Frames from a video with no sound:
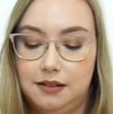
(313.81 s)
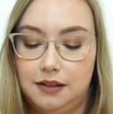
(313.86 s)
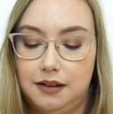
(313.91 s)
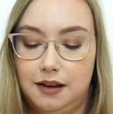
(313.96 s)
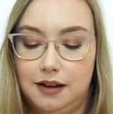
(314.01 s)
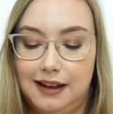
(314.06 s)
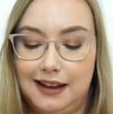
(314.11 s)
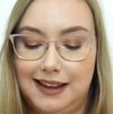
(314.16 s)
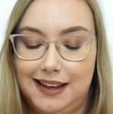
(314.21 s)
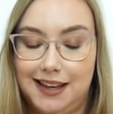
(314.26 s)

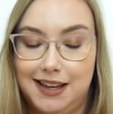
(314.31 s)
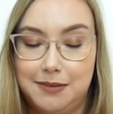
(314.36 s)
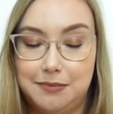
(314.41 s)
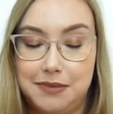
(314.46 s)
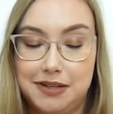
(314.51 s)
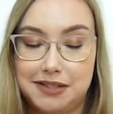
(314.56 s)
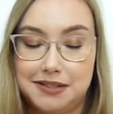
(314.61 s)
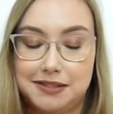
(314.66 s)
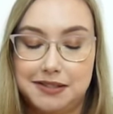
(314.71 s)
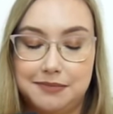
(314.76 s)
I can
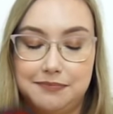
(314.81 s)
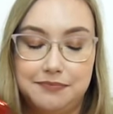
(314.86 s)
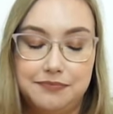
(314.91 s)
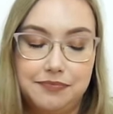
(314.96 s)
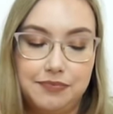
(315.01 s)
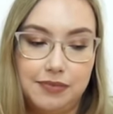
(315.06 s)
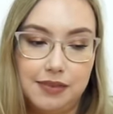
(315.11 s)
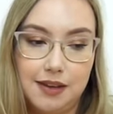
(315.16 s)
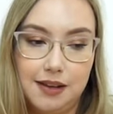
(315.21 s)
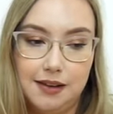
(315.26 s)
mix them.
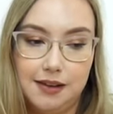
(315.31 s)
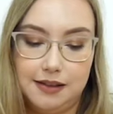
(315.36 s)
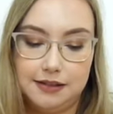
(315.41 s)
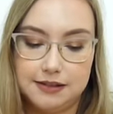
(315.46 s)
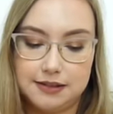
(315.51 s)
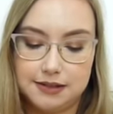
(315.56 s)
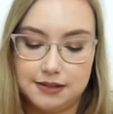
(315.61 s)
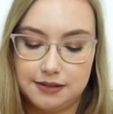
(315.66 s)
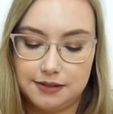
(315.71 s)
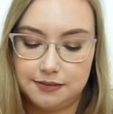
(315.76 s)

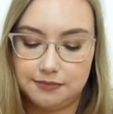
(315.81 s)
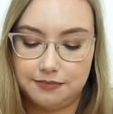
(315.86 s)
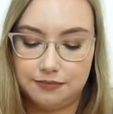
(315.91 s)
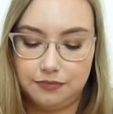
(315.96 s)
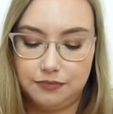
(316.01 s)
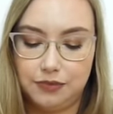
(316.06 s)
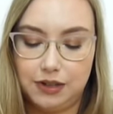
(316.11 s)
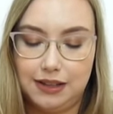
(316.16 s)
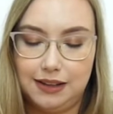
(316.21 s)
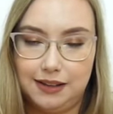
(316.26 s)
It's
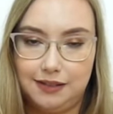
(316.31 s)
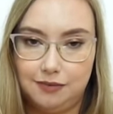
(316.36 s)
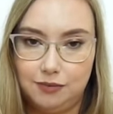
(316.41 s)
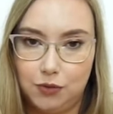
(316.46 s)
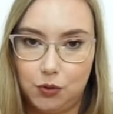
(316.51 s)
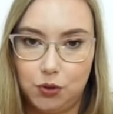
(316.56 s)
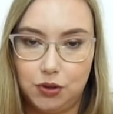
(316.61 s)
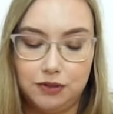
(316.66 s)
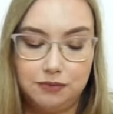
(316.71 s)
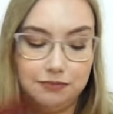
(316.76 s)
really
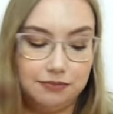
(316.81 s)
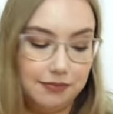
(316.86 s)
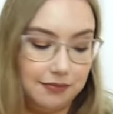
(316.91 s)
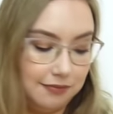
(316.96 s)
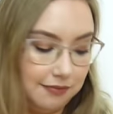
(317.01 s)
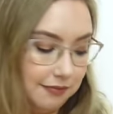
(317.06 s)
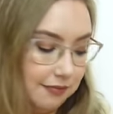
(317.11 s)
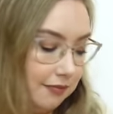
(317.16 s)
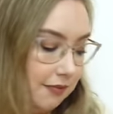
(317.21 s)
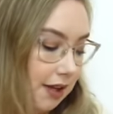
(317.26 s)
good,
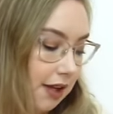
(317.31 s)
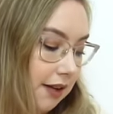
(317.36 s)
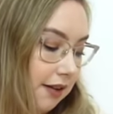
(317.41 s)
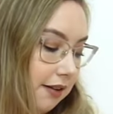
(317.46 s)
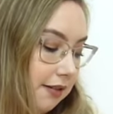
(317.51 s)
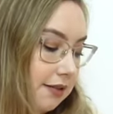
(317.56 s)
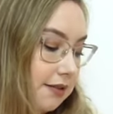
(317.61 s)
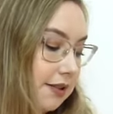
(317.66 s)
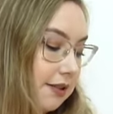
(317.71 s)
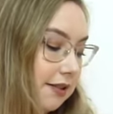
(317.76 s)

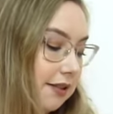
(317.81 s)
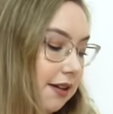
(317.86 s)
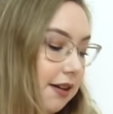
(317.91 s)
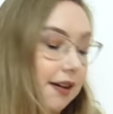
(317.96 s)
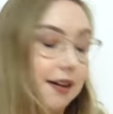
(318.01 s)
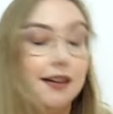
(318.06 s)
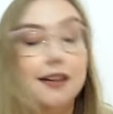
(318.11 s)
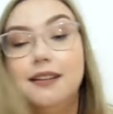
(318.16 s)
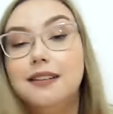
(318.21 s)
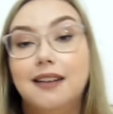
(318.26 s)
and
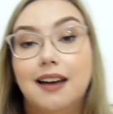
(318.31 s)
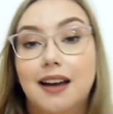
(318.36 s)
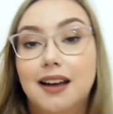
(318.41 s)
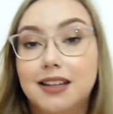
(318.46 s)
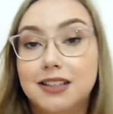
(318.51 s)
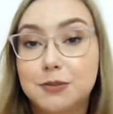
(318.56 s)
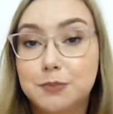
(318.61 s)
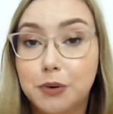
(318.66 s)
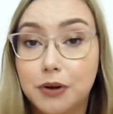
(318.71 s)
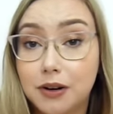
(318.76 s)

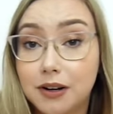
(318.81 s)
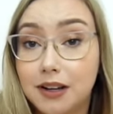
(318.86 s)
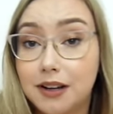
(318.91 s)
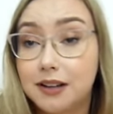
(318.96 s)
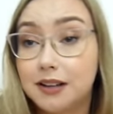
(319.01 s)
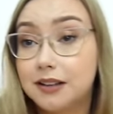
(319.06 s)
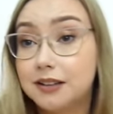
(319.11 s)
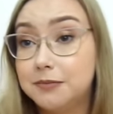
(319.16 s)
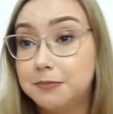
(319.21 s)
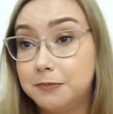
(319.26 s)
NARS
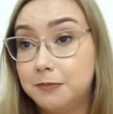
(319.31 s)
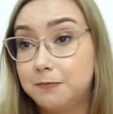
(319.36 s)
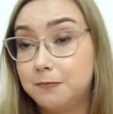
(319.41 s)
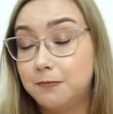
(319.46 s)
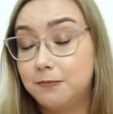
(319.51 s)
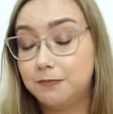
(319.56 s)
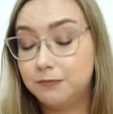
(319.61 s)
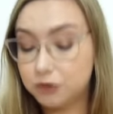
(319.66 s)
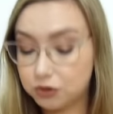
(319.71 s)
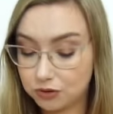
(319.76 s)
product
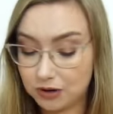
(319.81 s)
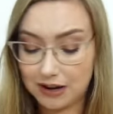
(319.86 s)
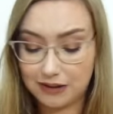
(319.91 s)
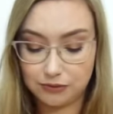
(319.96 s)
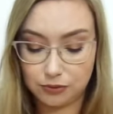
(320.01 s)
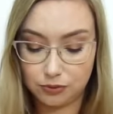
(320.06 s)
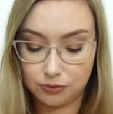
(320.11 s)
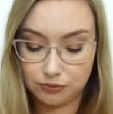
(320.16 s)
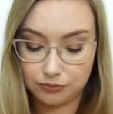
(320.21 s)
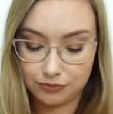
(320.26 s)

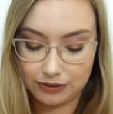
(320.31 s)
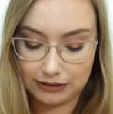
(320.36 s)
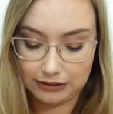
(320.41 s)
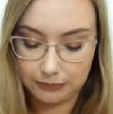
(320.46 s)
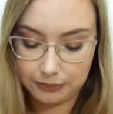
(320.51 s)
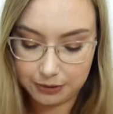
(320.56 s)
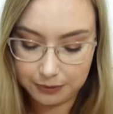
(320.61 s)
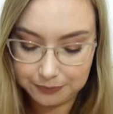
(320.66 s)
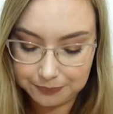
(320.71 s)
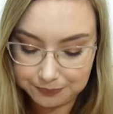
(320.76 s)
travel really
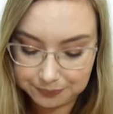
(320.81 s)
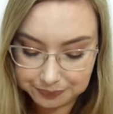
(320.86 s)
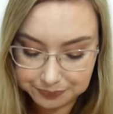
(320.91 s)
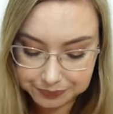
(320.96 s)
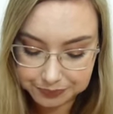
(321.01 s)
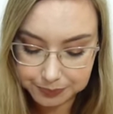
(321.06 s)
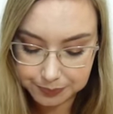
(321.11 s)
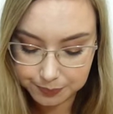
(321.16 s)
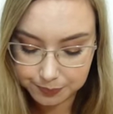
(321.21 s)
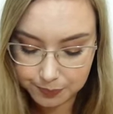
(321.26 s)
well.
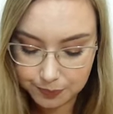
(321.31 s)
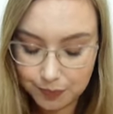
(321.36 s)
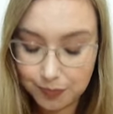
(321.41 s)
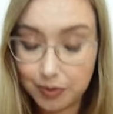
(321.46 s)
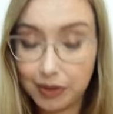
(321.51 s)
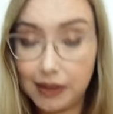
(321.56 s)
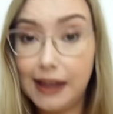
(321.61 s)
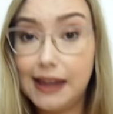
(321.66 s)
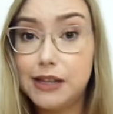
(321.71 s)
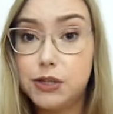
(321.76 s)

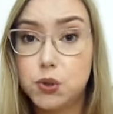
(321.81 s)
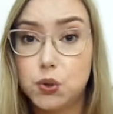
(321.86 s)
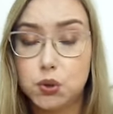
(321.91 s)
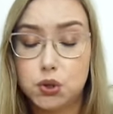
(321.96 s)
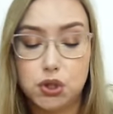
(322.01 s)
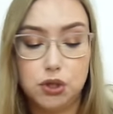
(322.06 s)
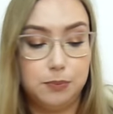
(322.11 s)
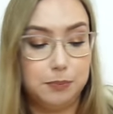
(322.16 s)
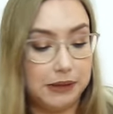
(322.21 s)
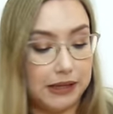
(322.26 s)
I took
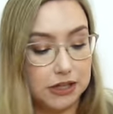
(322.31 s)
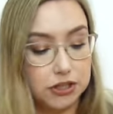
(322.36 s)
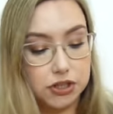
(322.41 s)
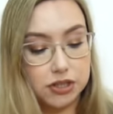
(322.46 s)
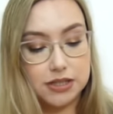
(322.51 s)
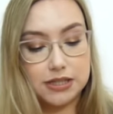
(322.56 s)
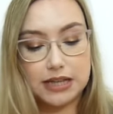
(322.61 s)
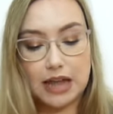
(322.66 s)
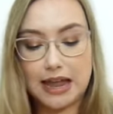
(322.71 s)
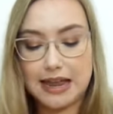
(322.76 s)
2
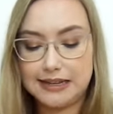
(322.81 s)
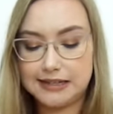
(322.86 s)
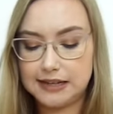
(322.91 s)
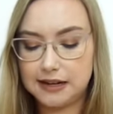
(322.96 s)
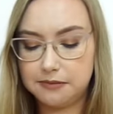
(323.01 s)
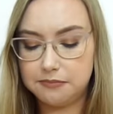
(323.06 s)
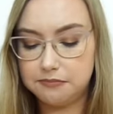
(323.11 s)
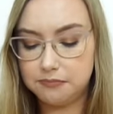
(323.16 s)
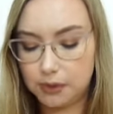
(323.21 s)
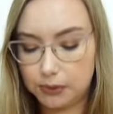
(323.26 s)
blushes. I
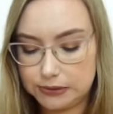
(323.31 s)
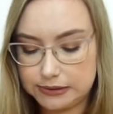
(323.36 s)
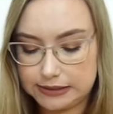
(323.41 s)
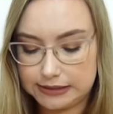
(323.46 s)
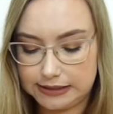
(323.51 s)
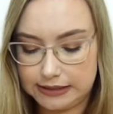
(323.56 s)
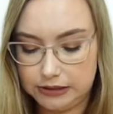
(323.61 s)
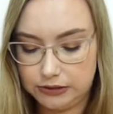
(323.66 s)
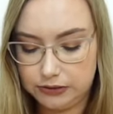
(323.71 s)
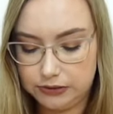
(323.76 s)
did
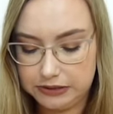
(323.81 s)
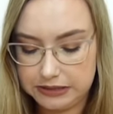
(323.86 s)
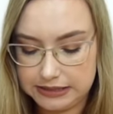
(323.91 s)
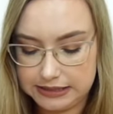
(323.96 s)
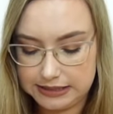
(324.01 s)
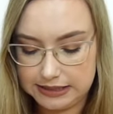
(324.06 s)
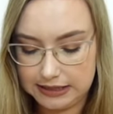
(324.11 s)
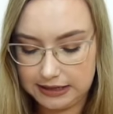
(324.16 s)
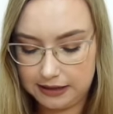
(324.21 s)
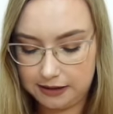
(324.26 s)
mostly use
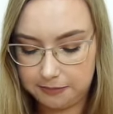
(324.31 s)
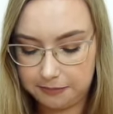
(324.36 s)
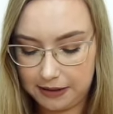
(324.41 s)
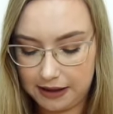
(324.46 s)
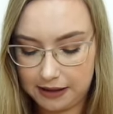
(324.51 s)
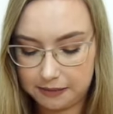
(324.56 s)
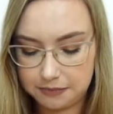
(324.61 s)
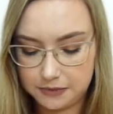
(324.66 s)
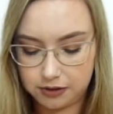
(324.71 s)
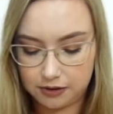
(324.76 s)
the
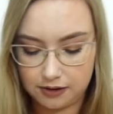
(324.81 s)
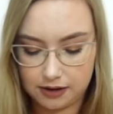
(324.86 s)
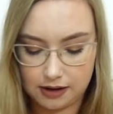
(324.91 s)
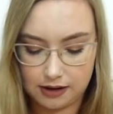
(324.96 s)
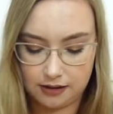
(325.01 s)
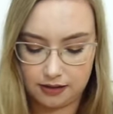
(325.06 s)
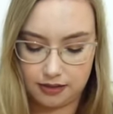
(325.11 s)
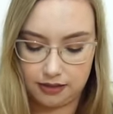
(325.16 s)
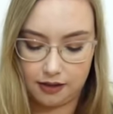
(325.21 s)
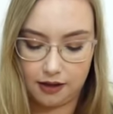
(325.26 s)
Pat
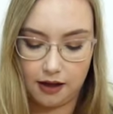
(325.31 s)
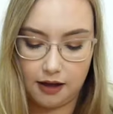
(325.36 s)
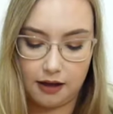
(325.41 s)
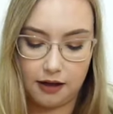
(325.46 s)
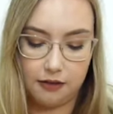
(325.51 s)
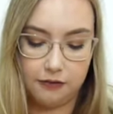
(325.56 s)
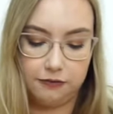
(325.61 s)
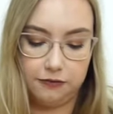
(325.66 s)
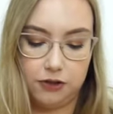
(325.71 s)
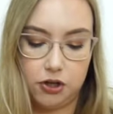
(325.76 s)

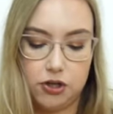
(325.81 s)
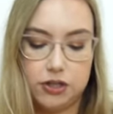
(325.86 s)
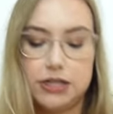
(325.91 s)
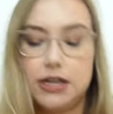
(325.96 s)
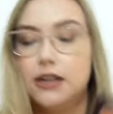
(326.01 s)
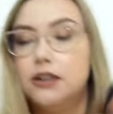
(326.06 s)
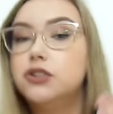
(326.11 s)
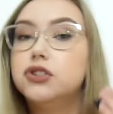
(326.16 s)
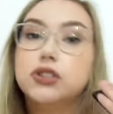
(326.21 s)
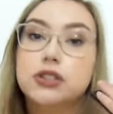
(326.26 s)
McGrath
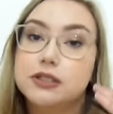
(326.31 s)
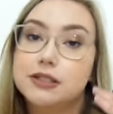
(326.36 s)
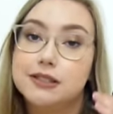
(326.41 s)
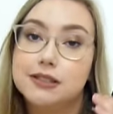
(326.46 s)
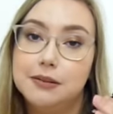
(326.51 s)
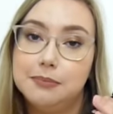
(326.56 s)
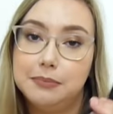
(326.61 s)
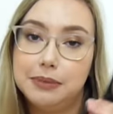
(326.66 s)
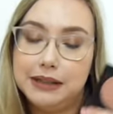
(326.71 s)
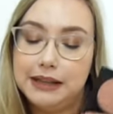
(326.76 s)
Flirtatious
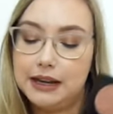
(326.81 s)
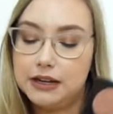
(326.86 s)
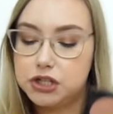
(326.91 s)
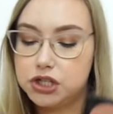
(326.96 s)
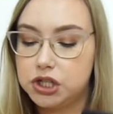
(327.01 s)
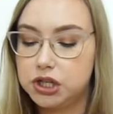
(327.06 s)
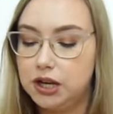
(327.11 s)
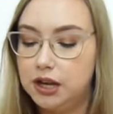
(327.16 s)
blush,